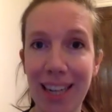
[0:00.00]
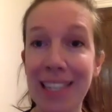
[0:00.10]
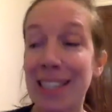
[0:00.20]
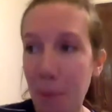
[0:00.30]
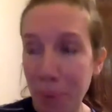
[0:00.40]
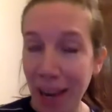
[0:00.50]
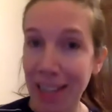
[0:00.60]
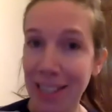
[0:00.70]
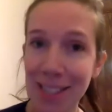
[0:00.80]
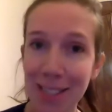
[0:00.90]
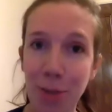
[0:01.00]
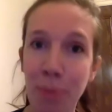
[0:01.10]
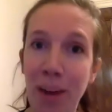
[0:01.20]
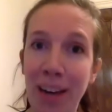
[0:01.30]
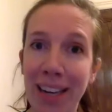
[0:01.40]
In some cases,
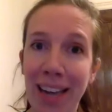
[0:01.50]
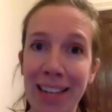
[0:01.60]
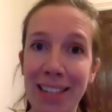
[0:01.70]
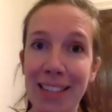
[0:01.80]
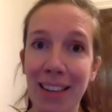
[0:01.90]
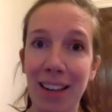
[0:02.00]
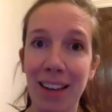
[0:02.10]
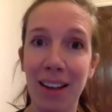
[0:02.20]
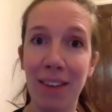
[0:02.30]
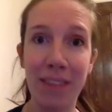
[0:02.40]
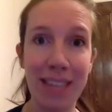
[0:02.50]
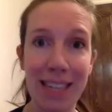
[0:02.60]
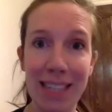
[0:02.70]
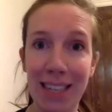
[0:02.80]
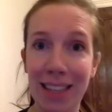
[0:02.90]
you might get a
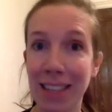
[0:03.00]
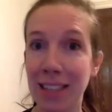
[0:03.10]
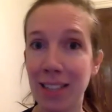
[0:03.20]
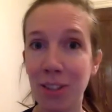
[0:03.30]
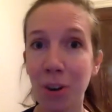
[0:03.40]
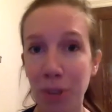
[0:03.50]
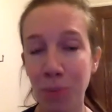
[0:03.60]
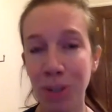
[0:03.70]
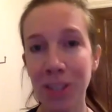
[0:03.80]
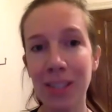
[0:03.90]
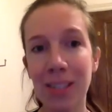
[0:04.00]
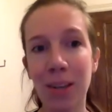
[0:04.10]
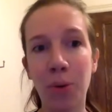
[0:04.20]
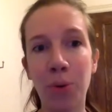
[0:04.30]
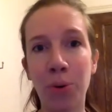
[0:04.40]
fantastic leaked document
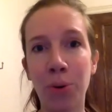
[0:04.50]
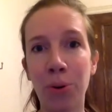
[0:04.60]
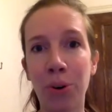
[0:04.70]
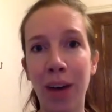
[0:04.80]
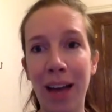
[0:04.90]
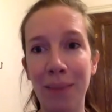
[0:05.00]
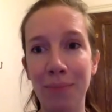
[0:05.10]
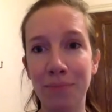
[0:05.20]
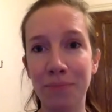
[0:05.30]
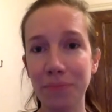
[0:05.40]
or, um,